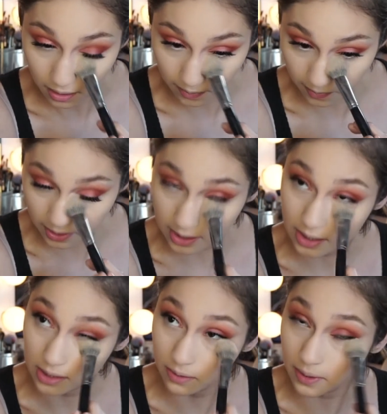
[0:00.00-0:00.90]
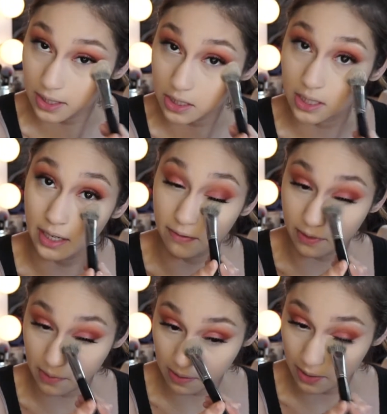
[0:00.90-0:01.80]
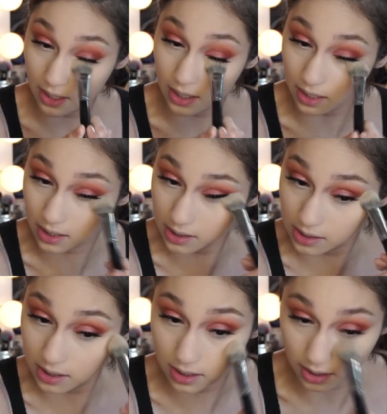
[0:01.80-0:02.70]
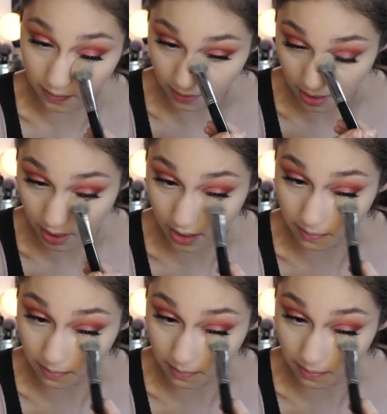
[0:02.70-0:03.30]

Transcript: Hopefully this is the right shade for me, because if not,